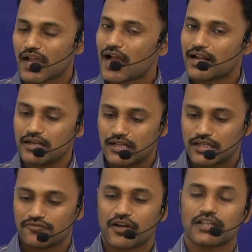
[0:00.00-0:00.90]
and
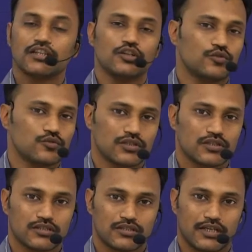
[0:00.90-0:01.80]
the father loses
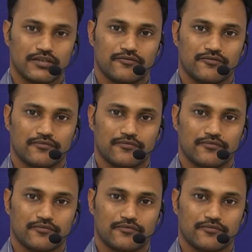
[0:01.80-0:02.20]
his life.